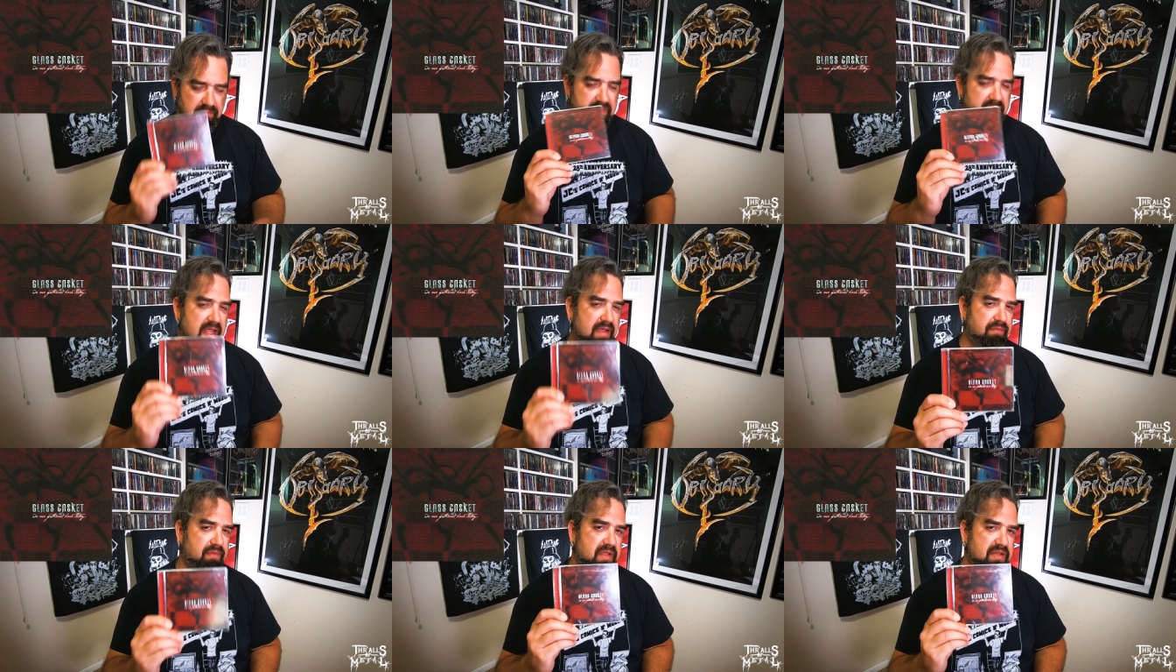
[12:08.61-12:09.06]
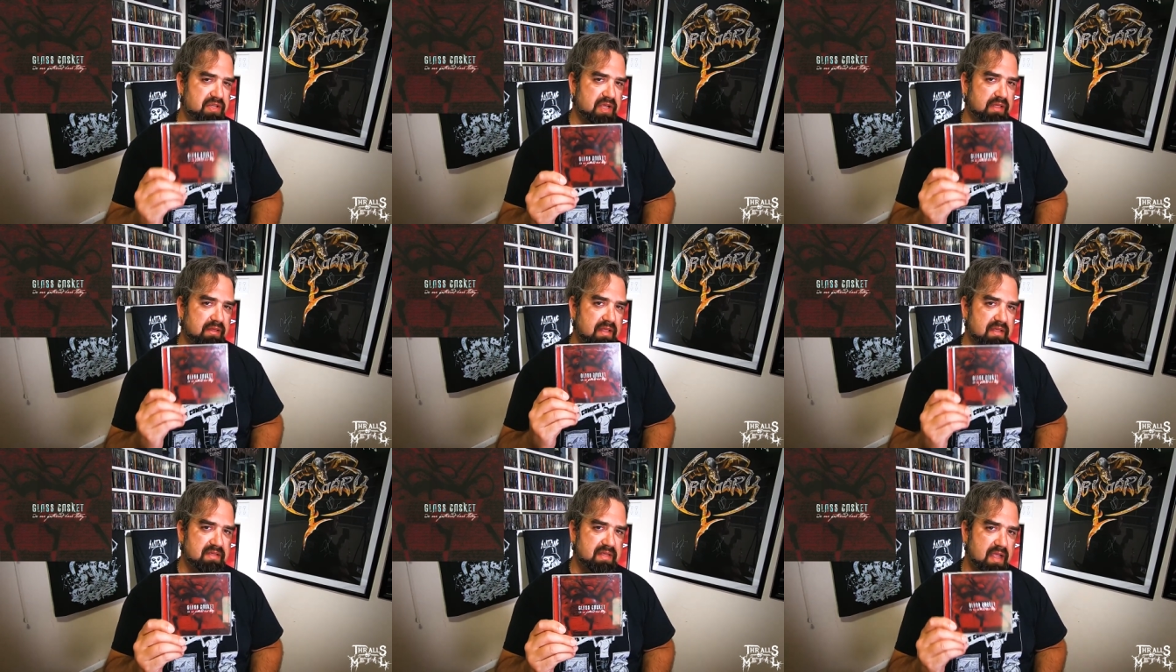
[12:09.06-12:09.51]
definitely
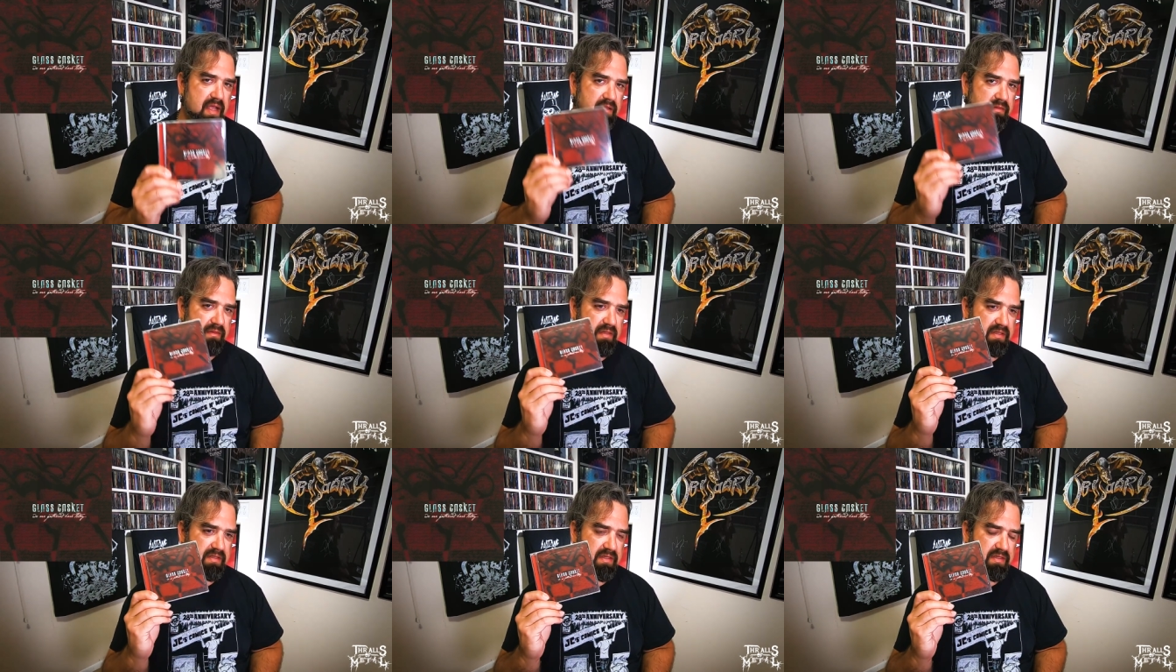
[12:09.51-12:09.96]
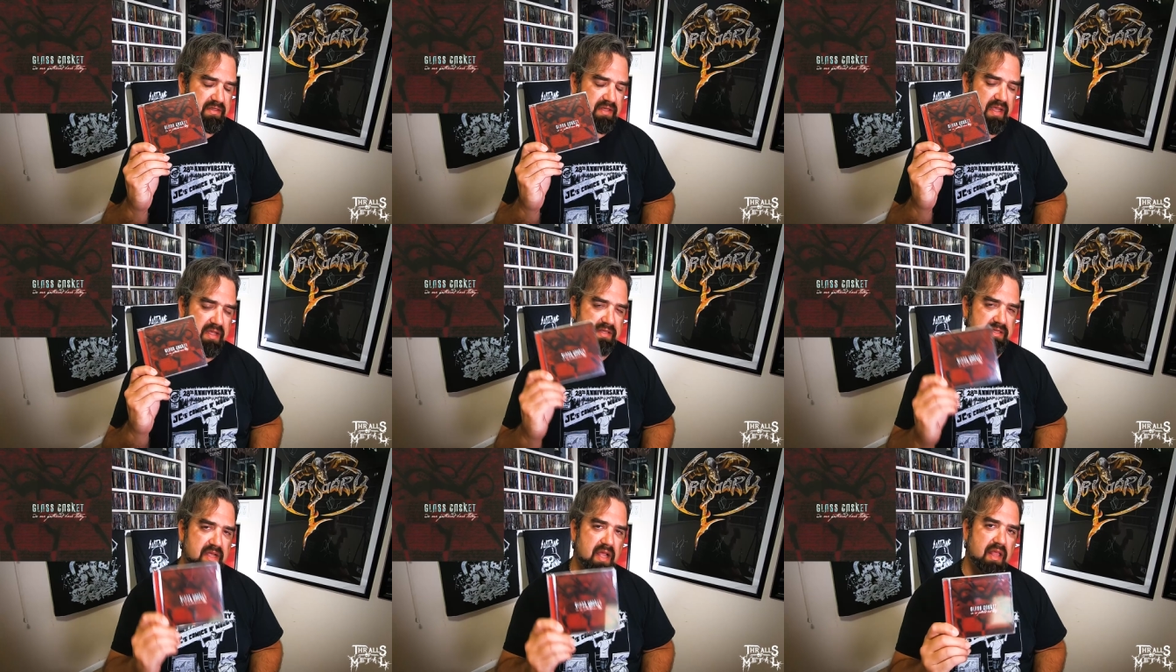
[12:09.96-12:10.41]
check this out. This is
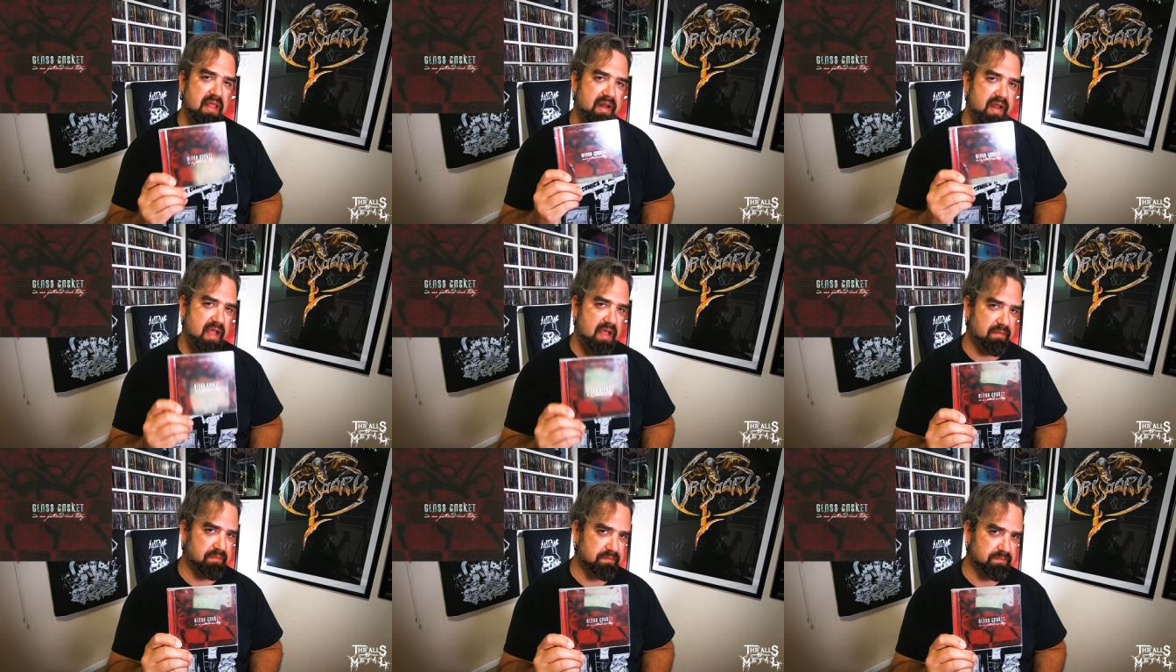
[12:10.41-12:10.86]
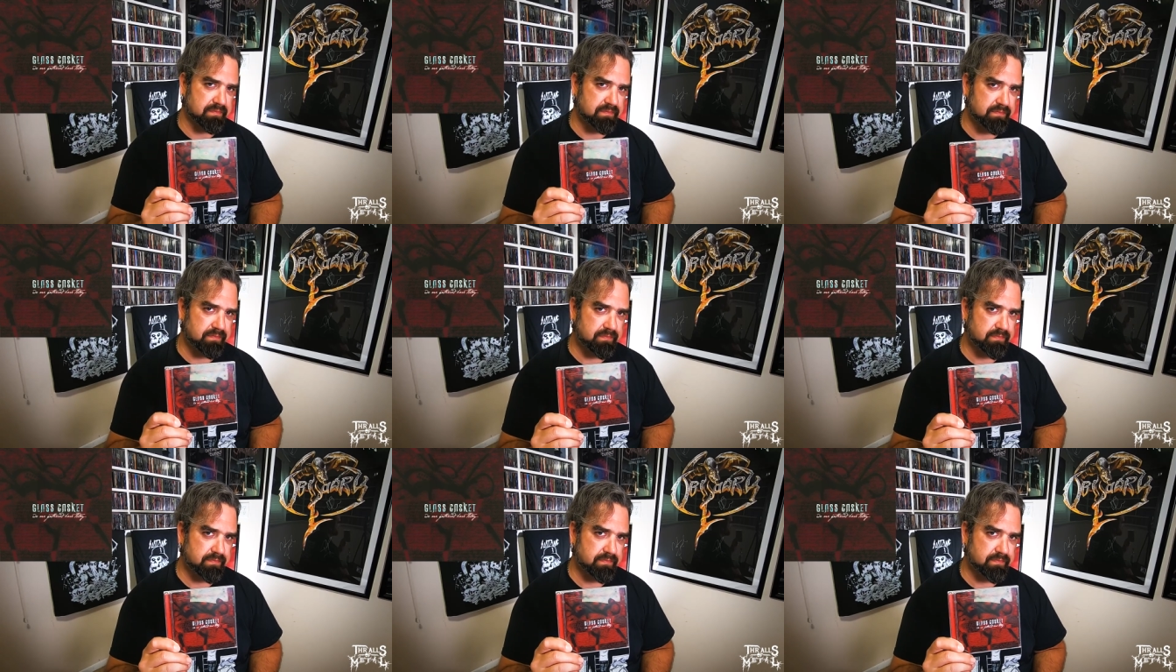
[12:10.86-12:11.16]
a solid album.